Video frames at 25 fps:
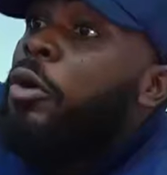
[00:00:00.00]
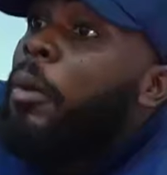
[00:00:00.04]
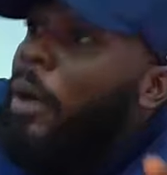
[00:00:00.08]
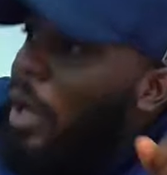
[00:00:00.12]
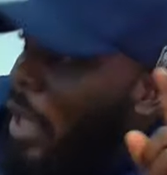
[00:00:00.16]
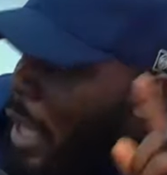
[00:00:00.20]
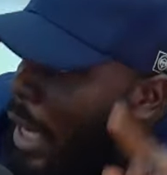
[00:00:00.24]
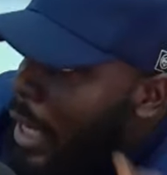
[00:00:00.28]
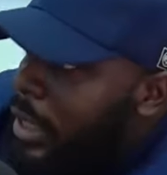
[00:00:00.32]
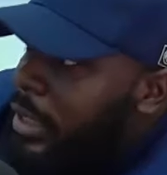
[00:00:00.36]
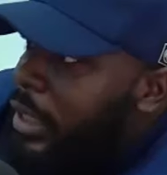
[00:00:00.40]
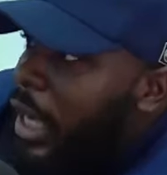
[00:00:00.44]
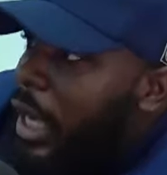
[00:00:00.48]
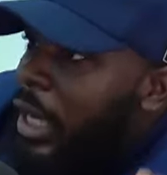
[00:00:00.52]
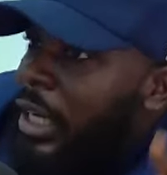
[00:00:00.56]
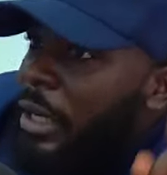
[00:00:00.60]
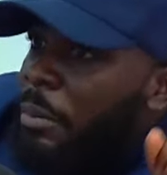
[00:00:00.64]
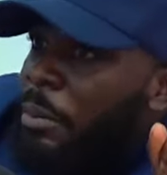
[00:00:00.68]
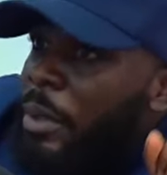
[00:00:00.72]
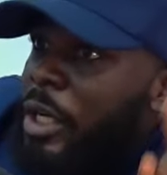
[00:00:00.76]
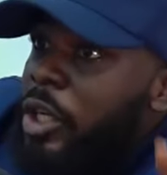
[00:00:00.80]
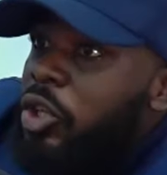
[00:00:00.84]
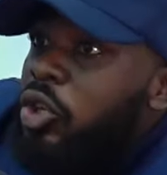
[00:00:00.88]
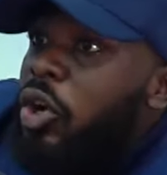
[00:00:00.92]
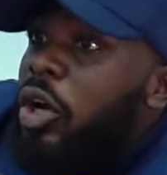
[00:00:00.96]
approval. Exactly,
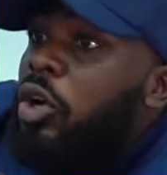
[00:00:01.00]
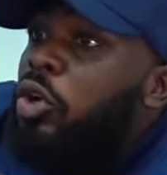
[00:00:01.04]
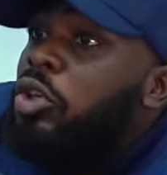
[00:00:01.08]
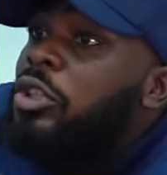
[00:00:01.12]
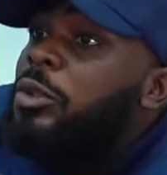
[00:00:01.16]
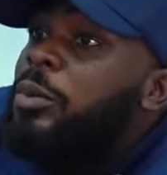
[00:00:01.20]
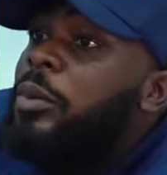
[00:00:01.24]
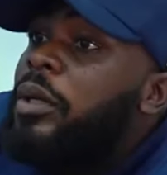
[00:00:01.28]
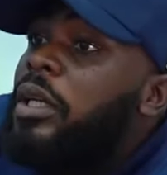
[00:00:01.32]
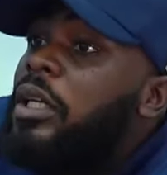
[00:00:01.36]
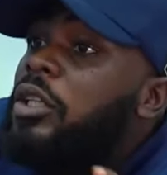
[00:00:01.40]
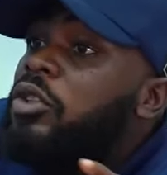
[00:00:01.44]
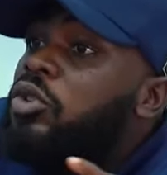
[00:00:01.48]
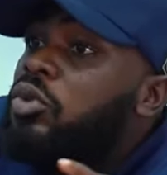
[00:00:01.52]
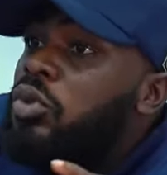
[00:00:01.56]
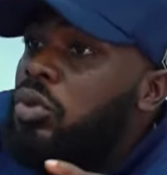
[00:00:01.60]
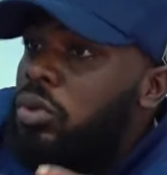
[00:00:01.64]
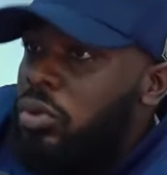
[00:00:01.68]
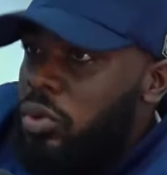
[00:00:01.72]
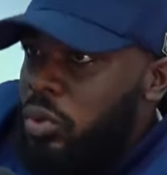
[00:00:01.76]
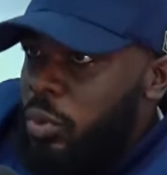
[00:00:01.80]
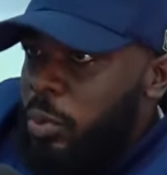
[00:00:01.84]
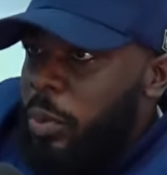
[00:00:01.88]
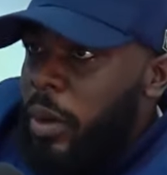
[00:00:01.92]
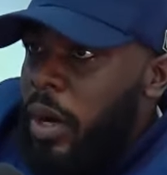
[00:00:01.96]
meaning you are not speaking
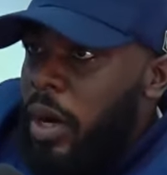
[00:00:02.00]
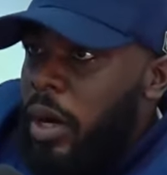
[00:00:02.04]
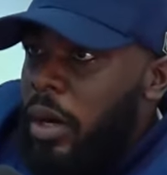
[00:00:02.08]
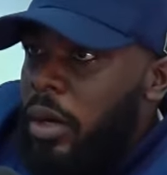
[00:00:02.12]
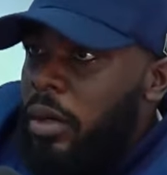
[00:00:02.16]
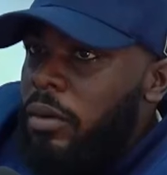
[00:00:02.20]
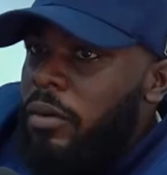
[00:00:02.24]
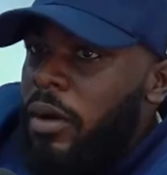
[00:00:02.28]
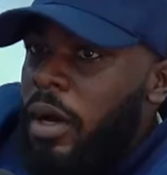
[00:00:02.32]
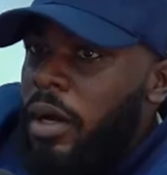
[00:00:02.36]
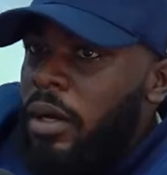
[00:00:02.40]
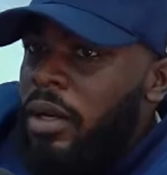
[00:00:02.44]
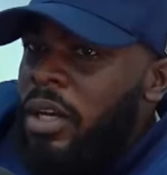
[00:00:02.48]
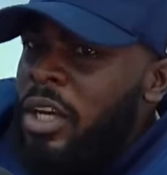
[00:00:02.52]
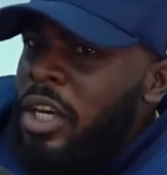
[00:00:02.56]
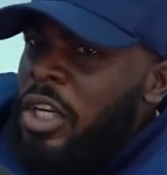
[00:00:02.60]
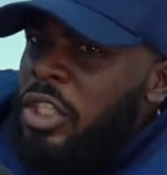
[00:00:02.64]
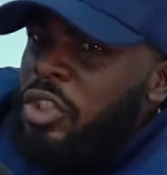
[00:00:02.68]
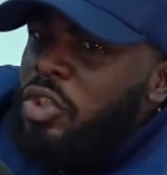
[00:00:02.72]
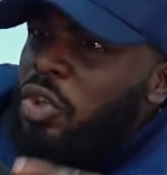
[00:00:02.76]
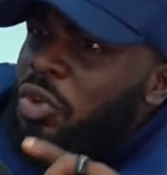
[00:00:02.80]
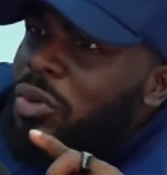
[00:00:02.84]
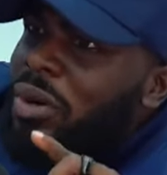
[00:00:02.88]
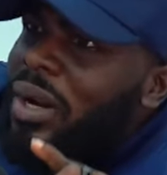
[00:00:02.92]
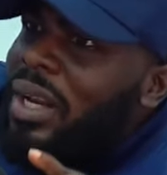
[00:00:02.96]
truth to power. Right? Yeah.
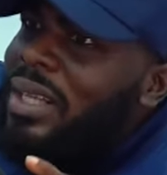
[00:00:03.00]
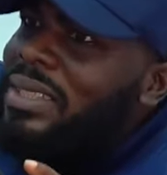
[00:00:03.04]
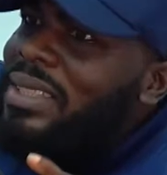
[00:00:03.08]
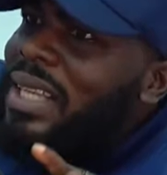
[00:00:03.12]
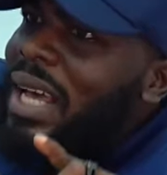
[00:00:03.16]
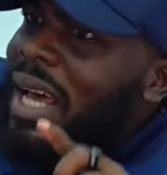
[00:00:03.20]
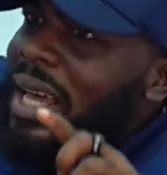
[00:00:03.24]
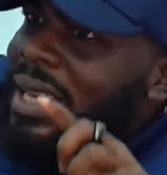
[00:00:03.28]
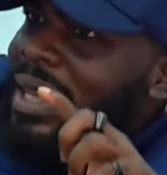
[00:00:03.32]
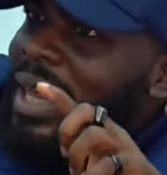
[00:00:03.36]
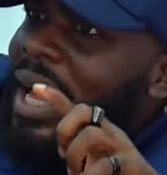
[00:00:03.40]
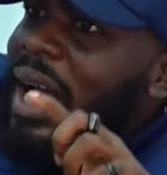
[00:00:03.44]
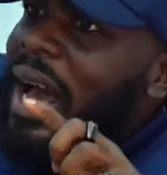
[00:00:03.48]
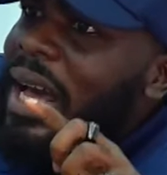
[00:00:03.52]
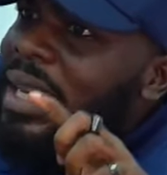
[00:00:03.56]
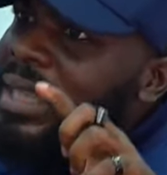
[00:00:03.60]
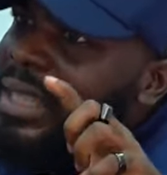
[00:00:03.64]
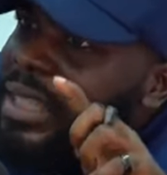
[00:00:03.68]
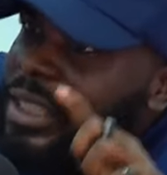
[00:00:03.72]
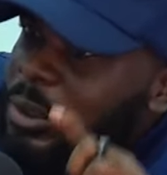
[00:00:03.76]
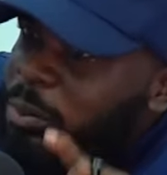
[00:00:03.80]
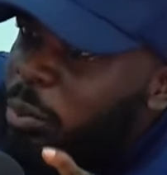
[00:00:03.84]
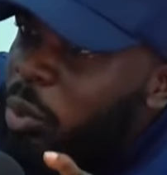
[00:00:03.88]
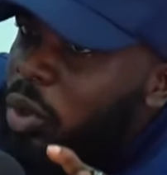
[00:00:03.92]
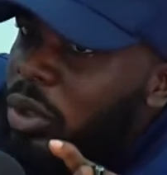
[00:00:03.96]
So you realize that, that at
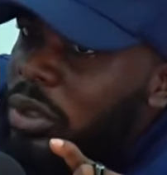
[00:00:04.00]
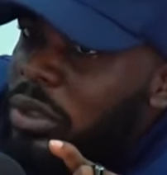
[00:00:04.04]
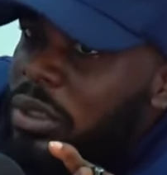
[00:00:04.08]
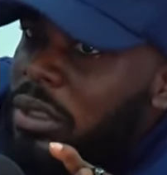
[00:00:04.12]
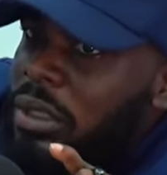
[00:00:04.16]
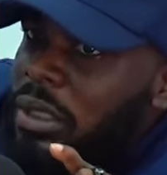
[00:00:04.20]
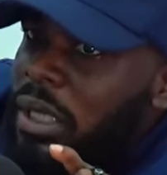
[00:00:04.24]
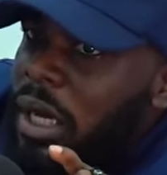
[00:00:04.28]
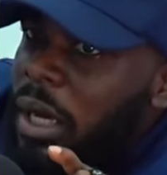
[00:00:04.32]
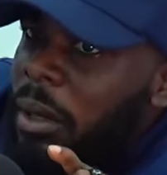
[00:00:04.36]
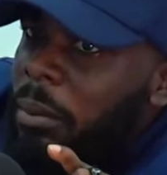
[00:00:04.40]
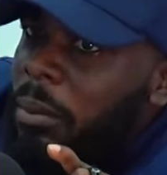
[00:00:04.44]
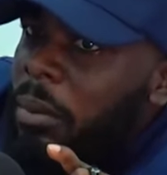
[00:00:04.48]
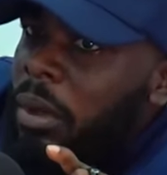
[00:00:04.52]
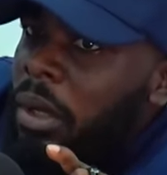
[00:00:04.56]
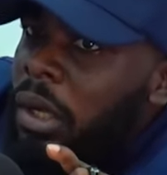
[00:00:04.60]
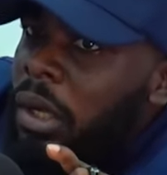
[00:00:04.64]
this point in time,